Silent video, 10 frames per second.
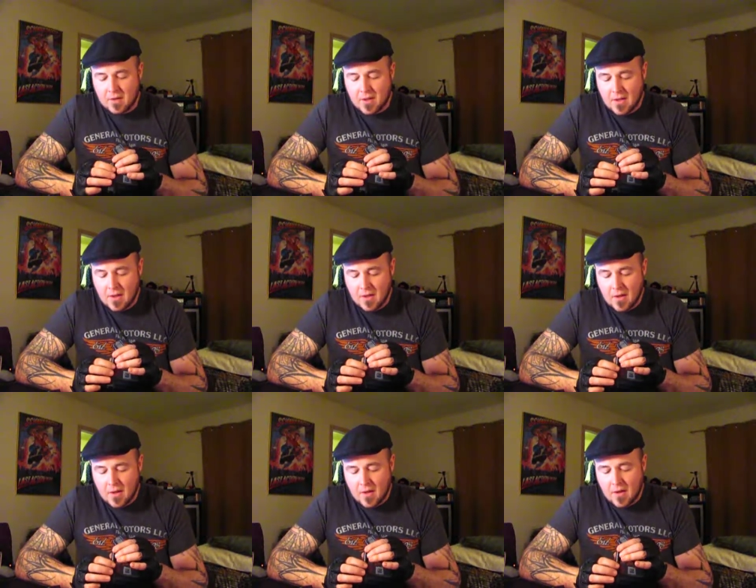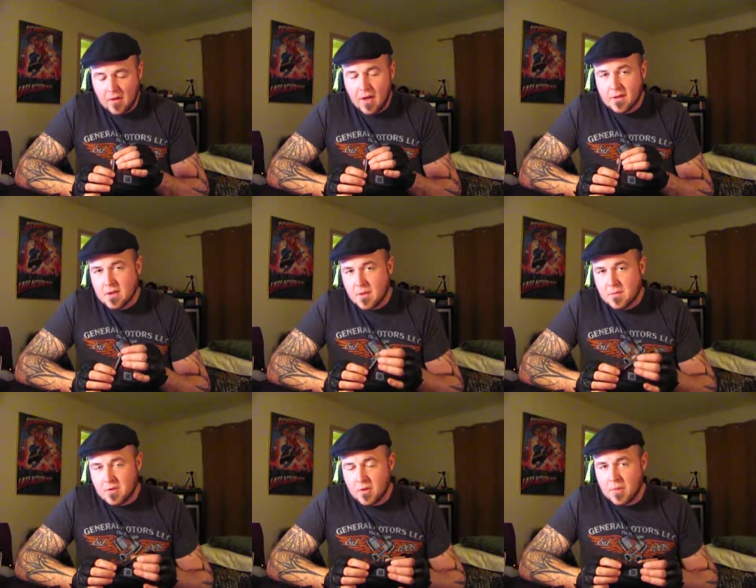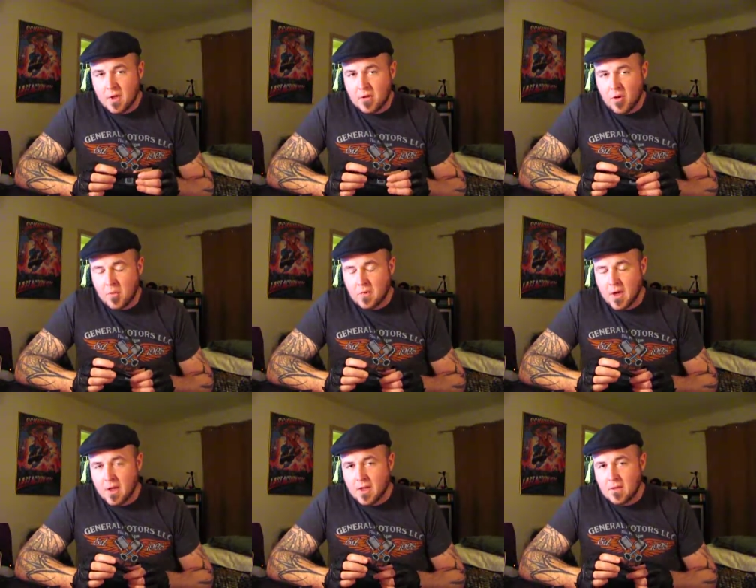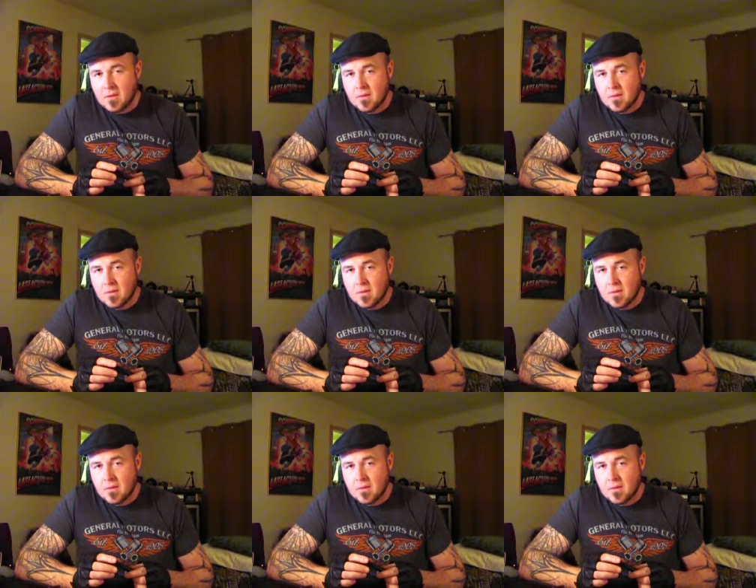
A lot of times there will be a chrome lining,